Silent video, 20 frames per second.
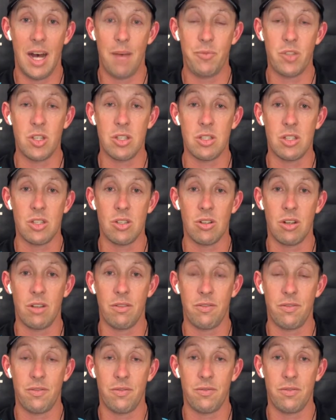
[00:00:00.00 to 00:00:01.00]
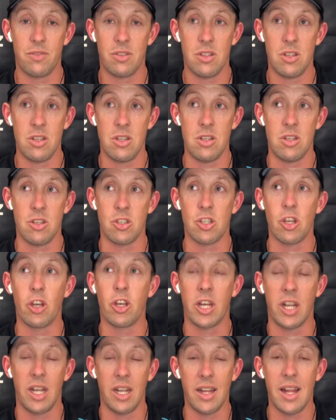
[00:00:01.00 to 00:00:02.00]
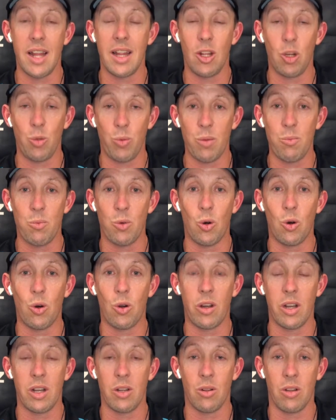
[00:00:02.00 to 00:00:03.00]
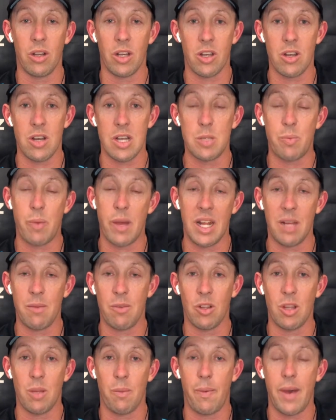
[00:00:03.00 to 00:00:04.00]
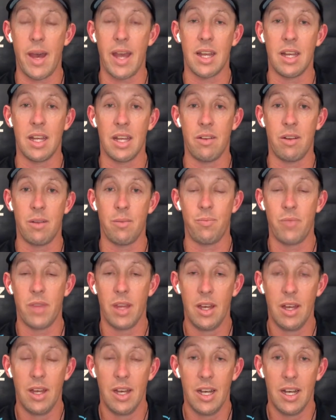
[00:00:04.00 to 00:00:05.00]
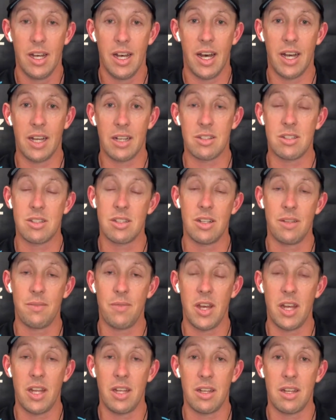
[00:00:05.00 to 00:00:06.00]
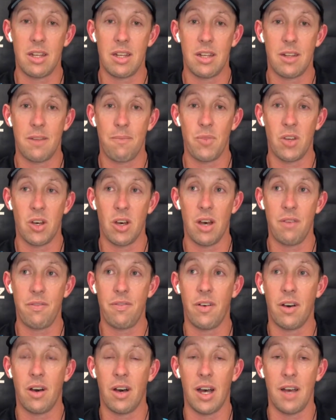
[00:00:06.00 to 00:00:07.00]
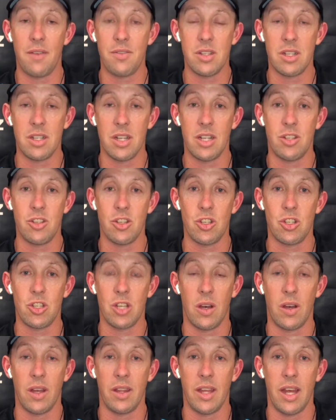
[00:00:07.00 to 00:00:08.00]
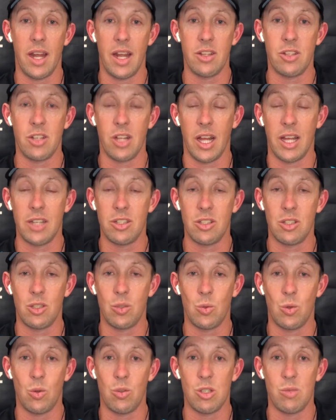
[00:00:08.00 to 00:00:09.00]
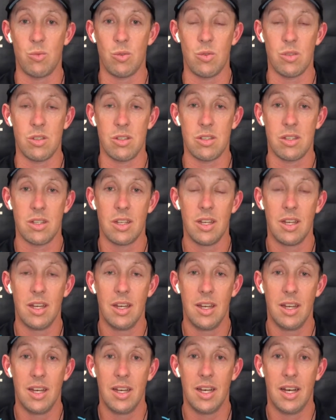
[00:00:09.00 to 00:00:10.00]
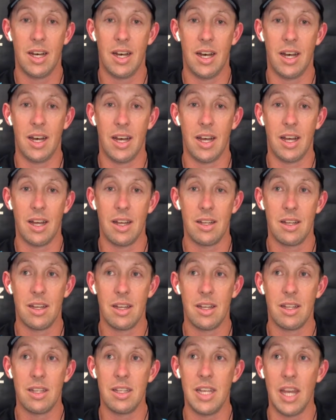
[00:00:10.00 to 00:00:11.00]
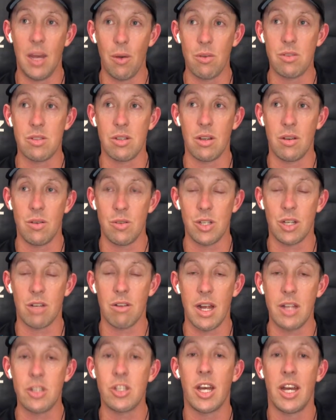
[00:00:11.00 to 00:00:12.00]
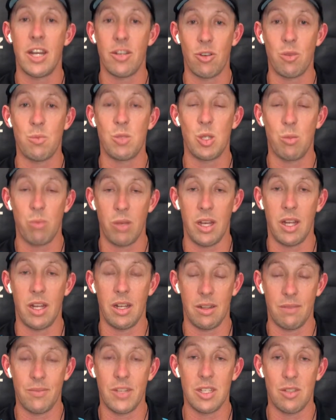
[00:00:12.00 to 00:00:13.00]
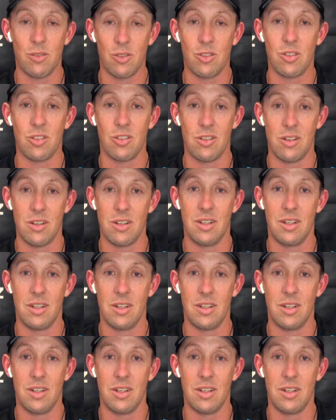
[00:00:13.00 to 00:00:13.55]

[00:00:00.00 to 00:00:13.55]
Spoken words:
just to sort of, you soak it in that little bit more, and all the guys patting him on the back and giving him hugs and high fives and just showing that adulation towards him. It was, it was a great change rooms to be in, that's for sure.